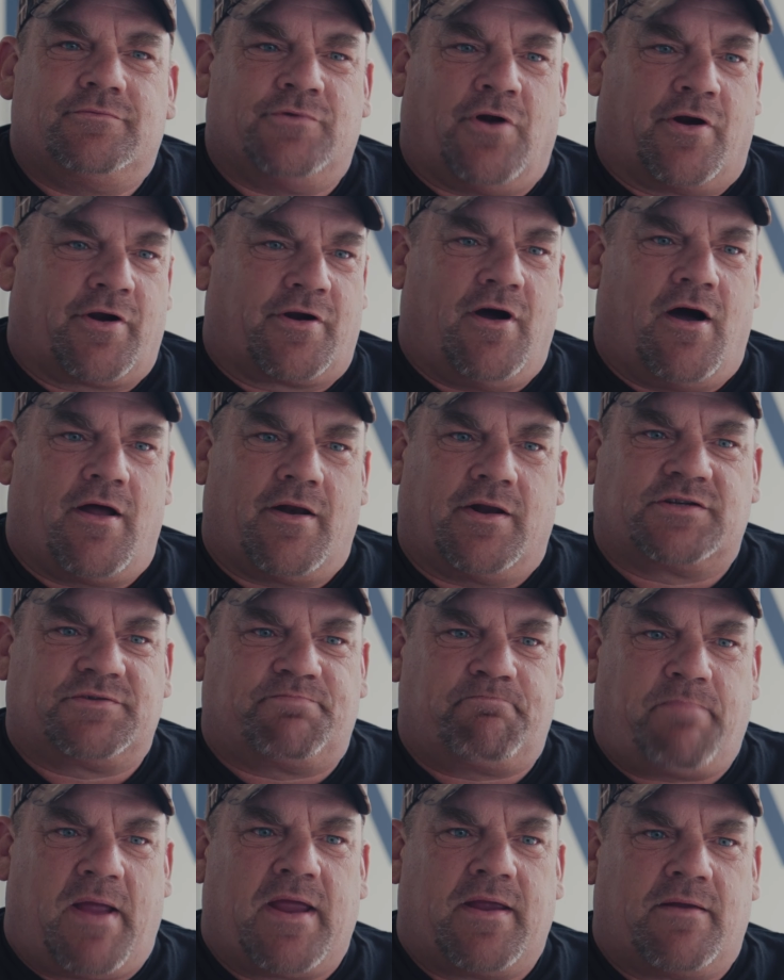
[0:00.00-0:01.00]
narcotics,
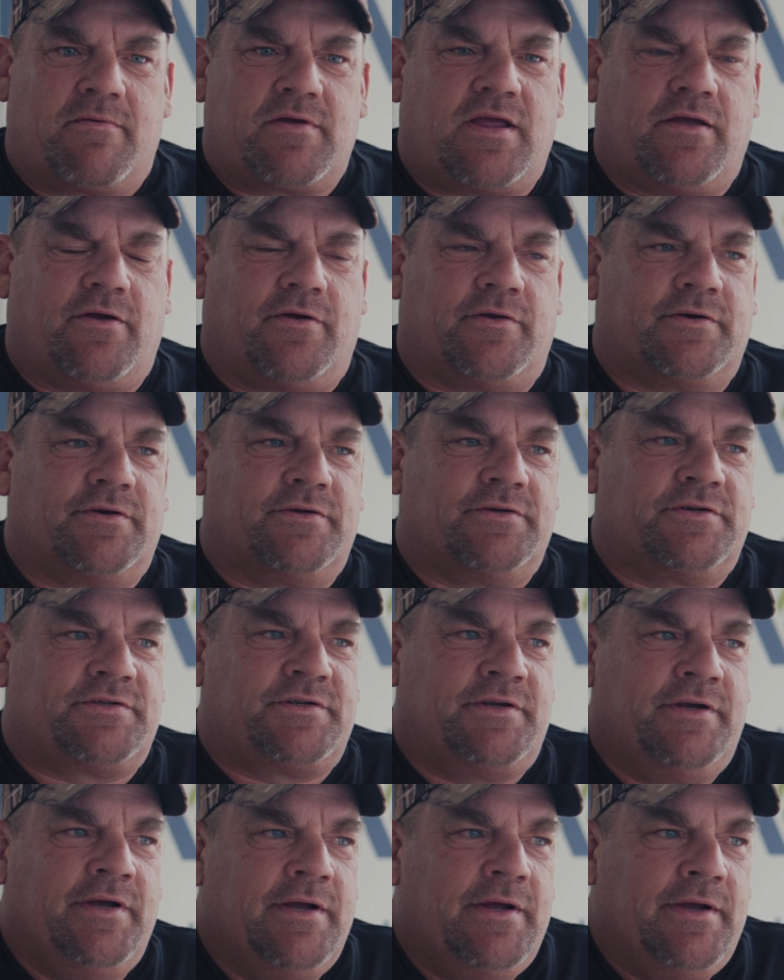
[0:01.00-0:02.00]

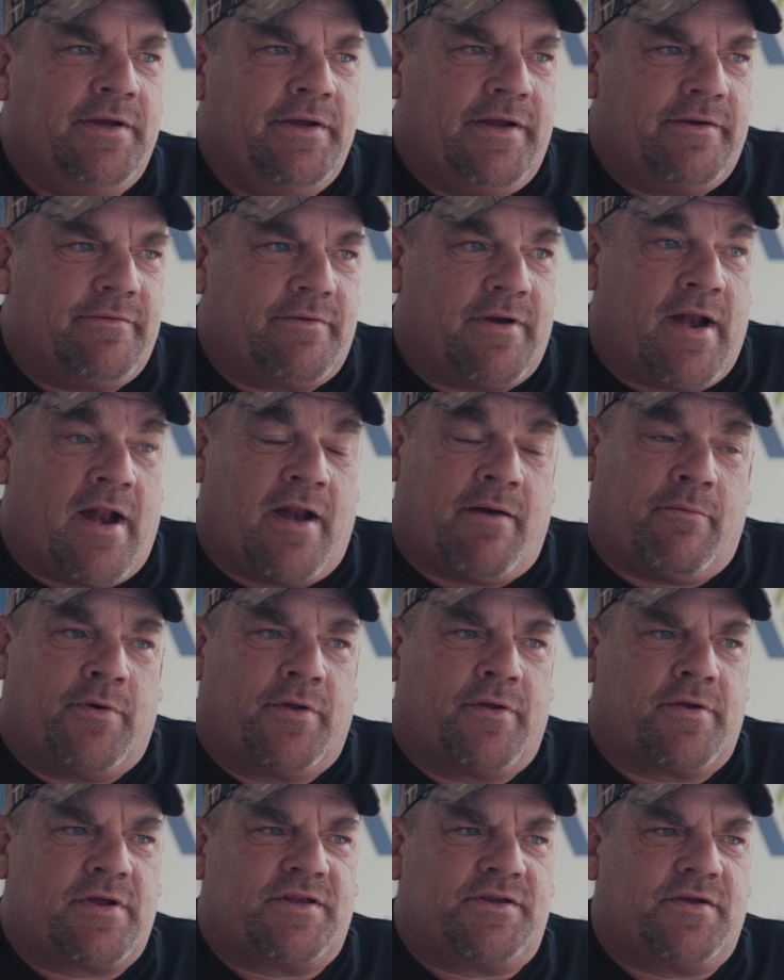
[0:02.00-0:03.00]
painkillers, and I
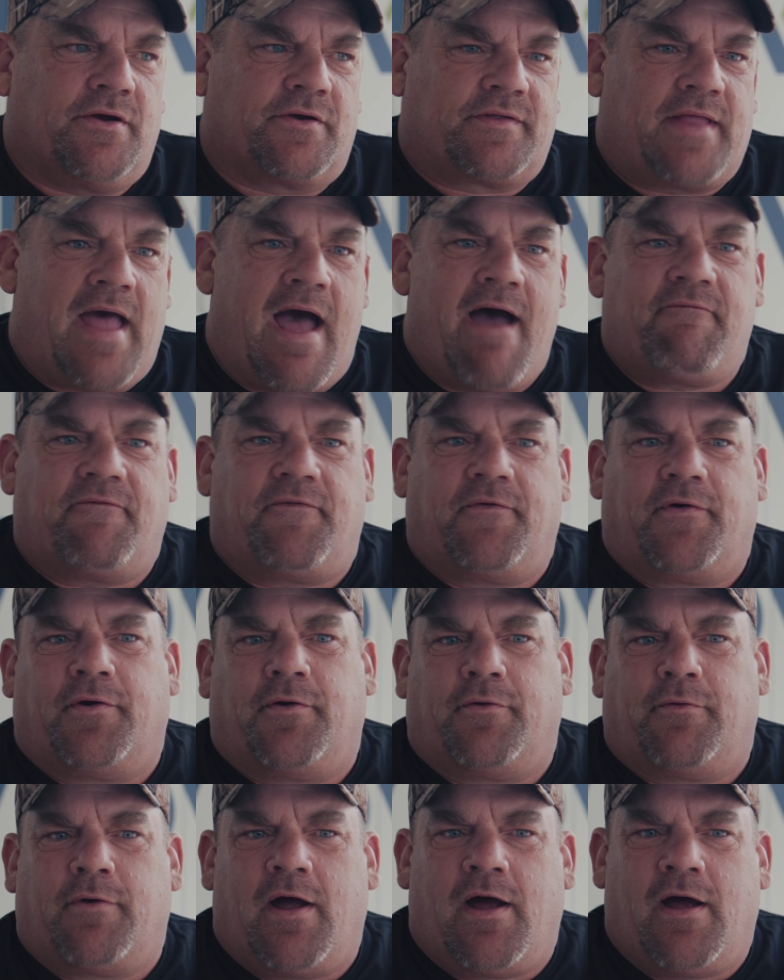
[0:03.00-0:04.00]
really took that
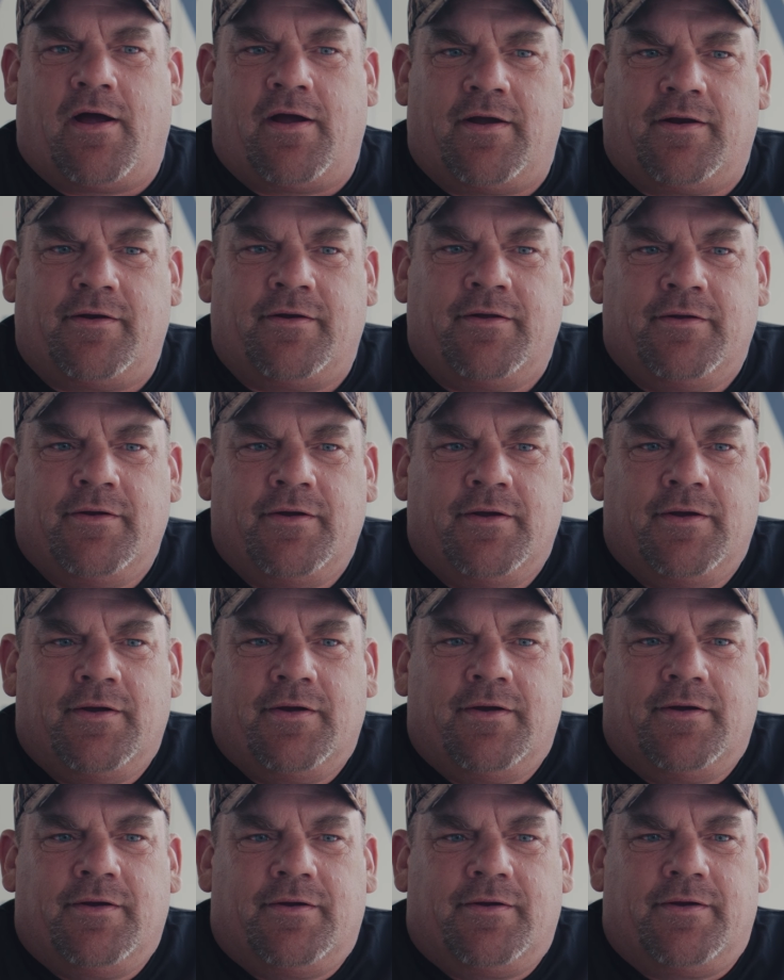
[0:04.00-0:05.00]
for a ride
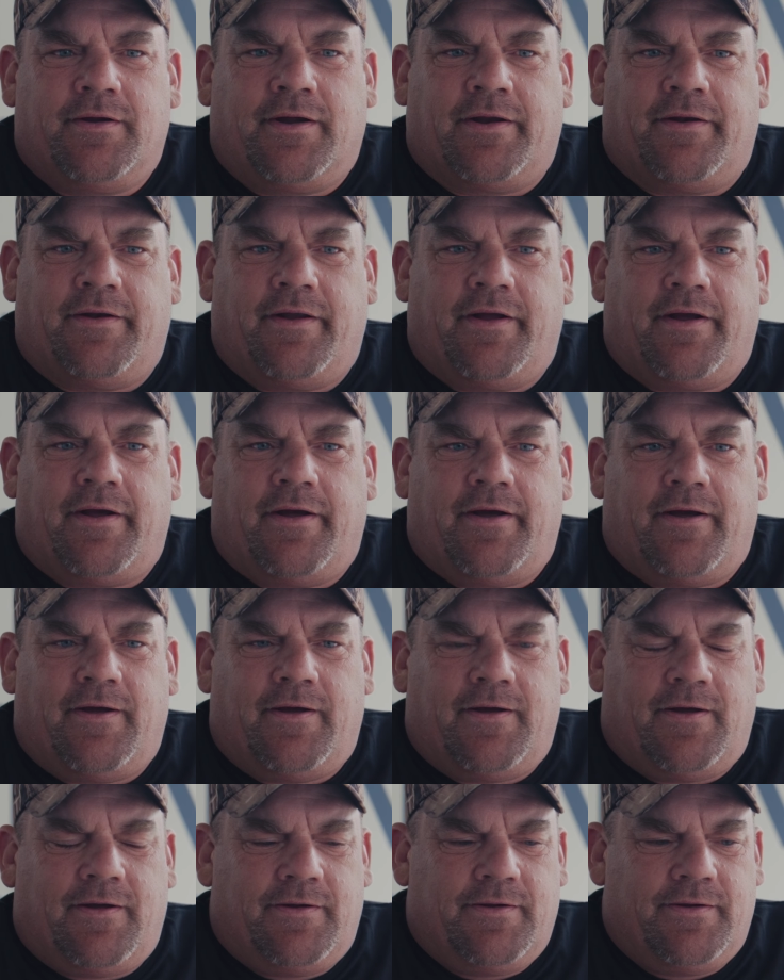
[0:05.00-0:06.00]
and
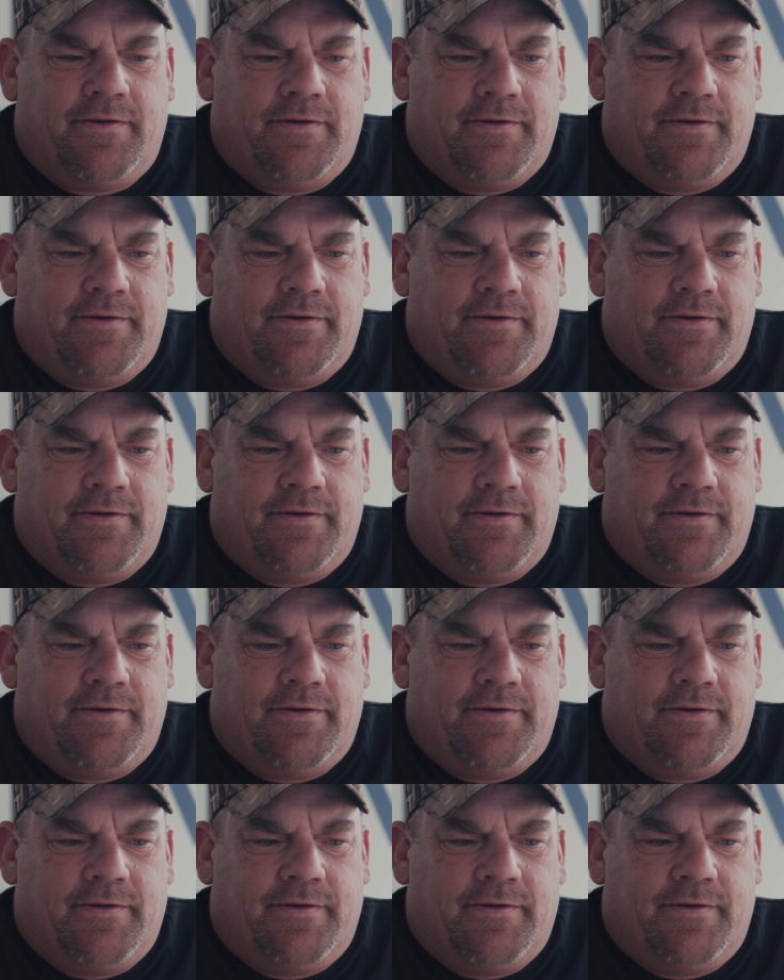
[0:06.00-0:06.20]
uh,